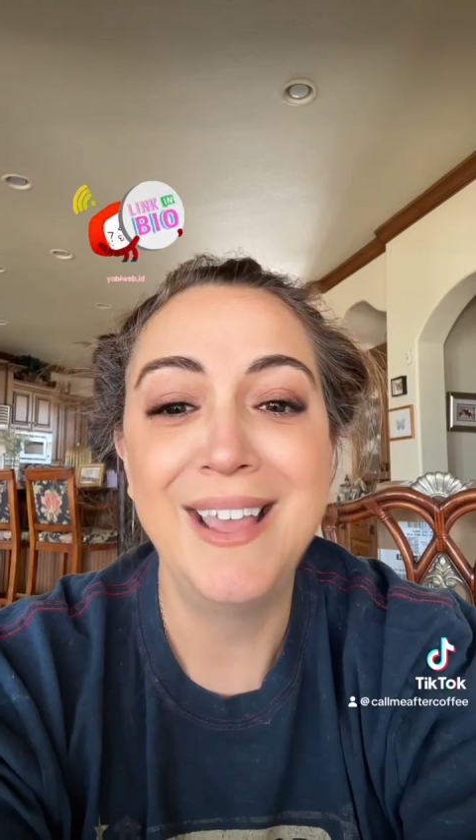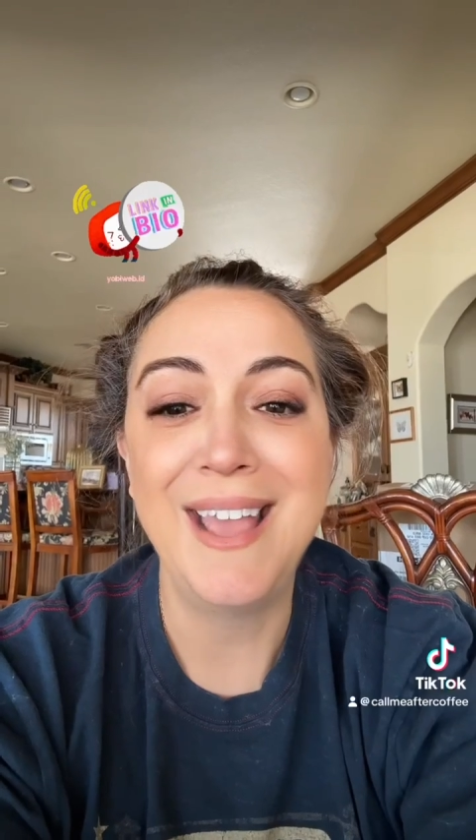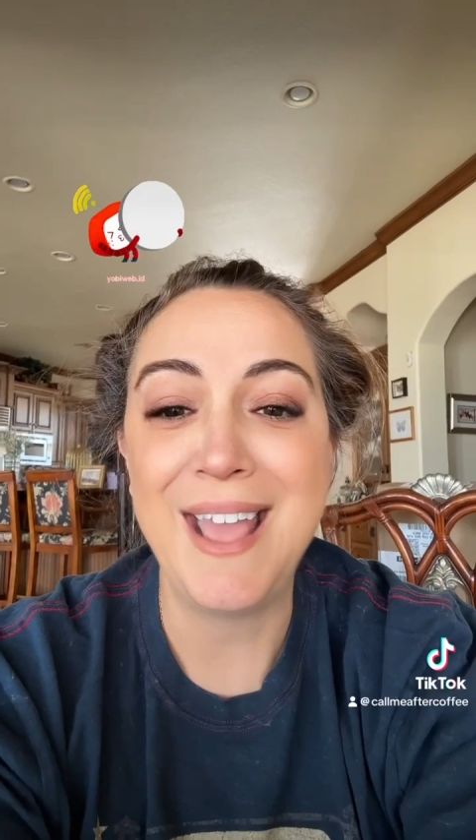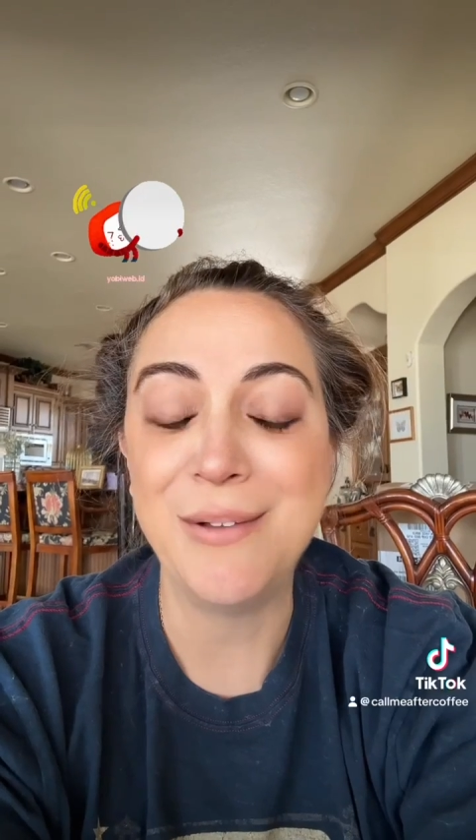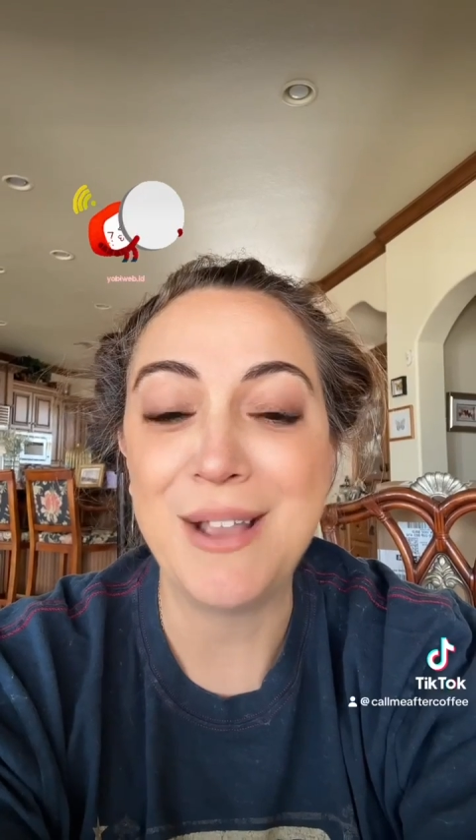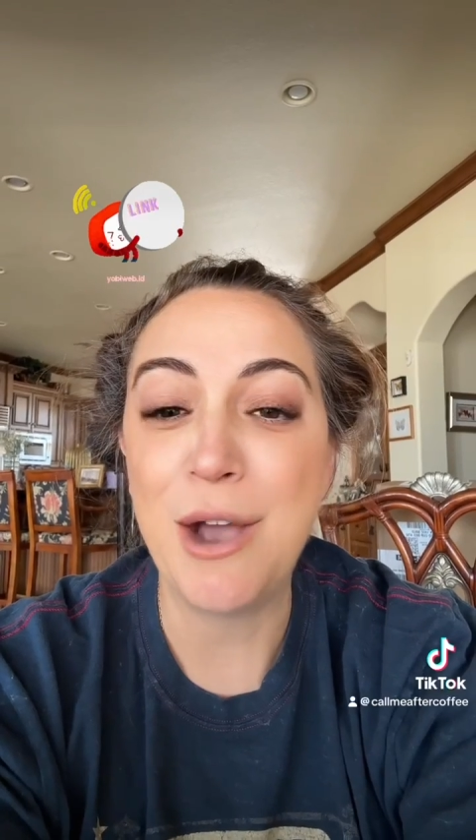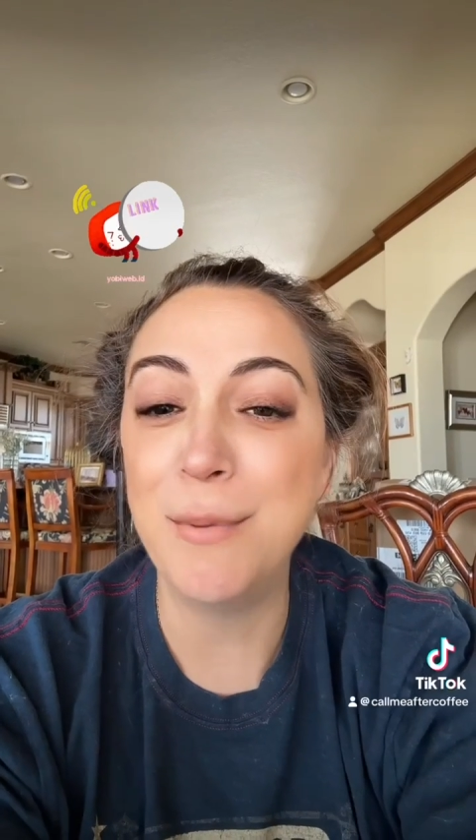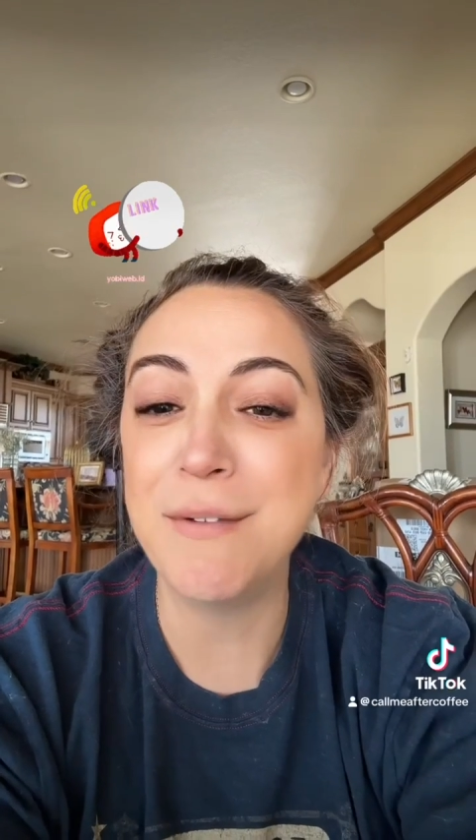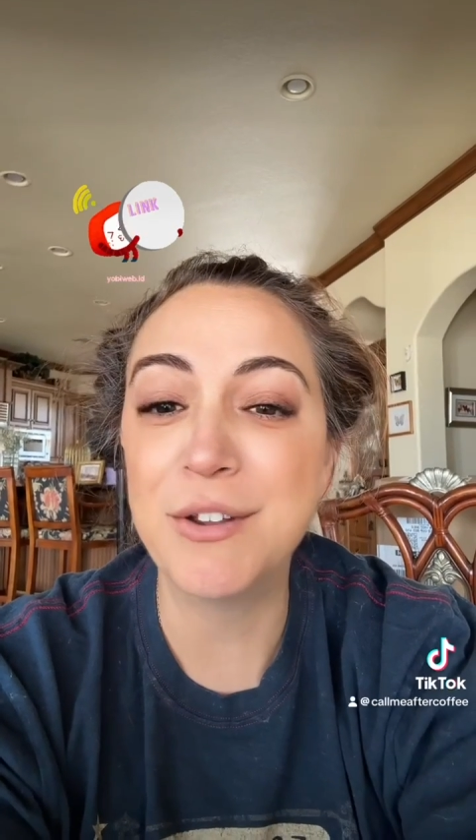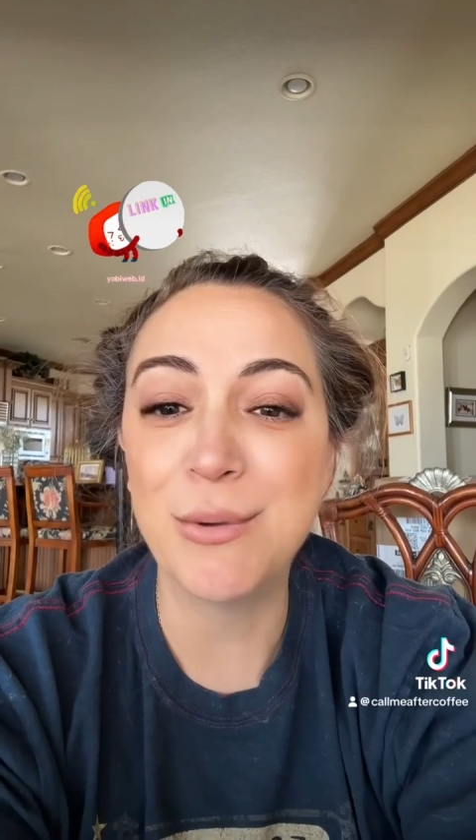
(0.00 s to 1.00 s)
Anyway, I hope
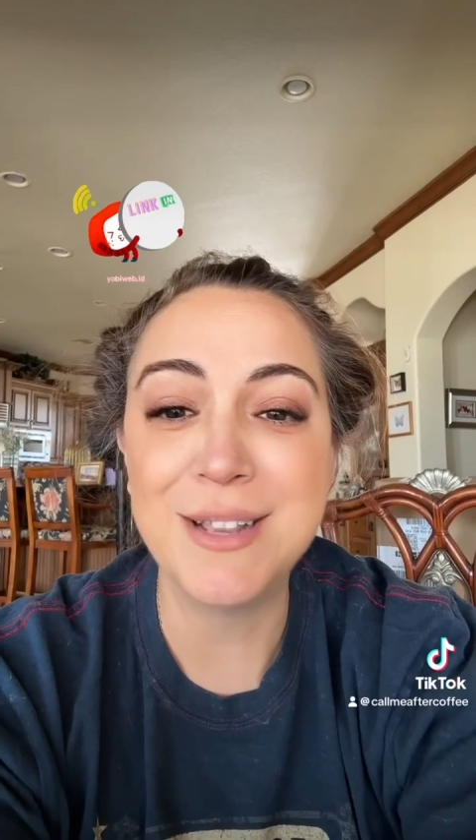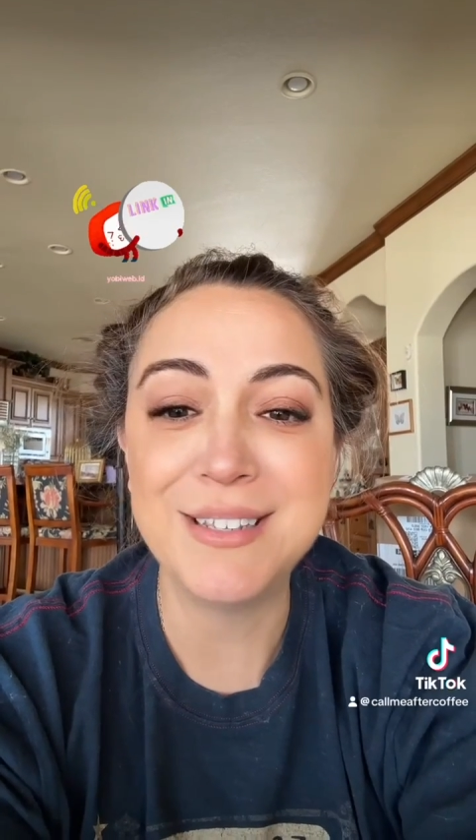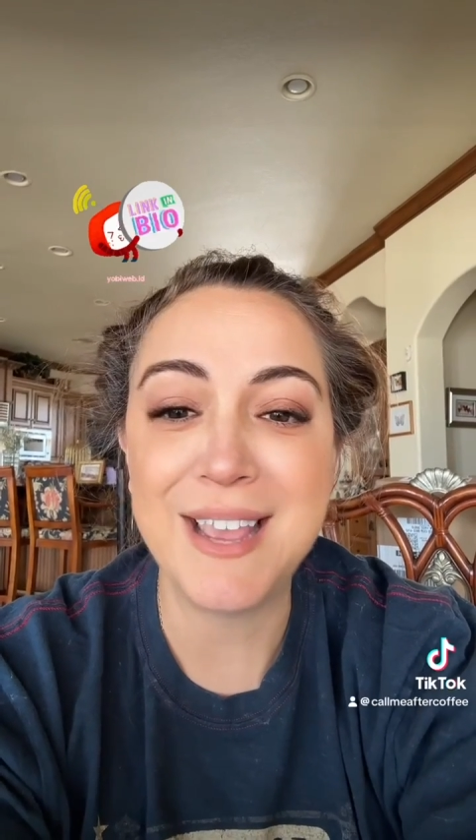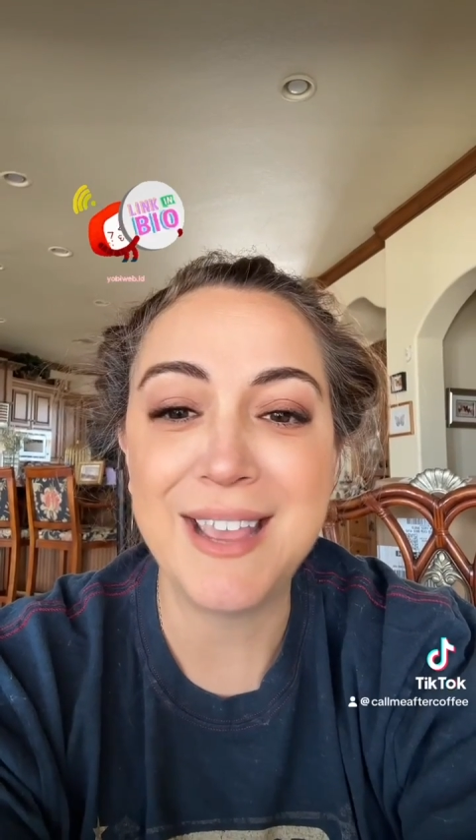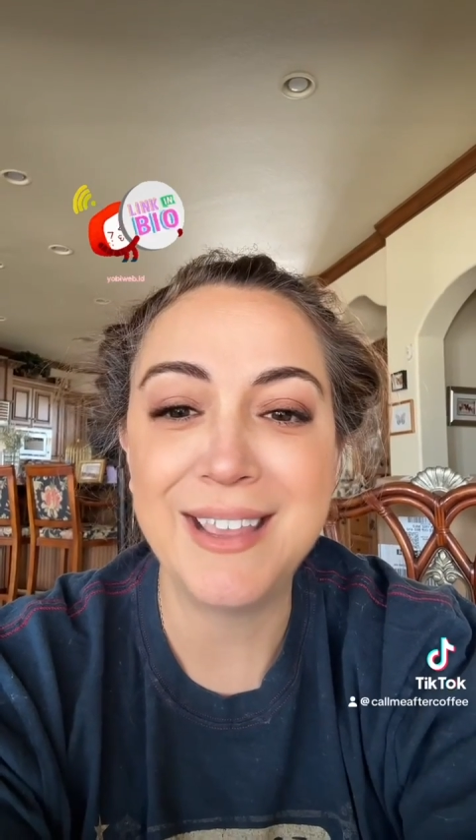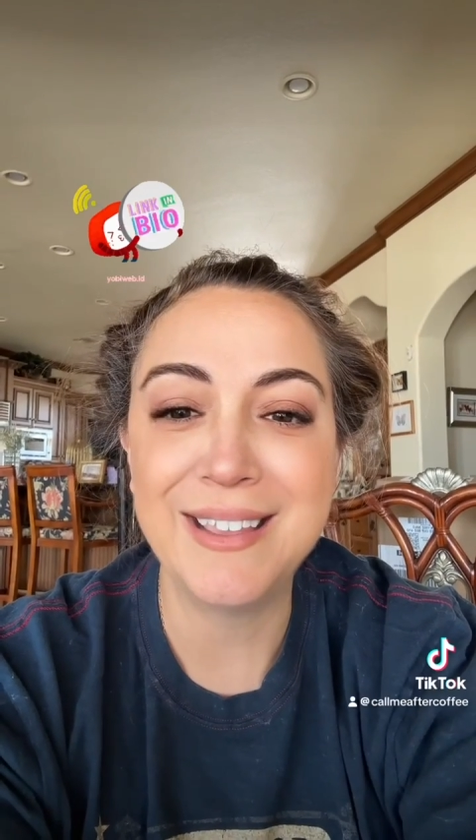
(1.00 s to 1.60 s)
you're having a great day.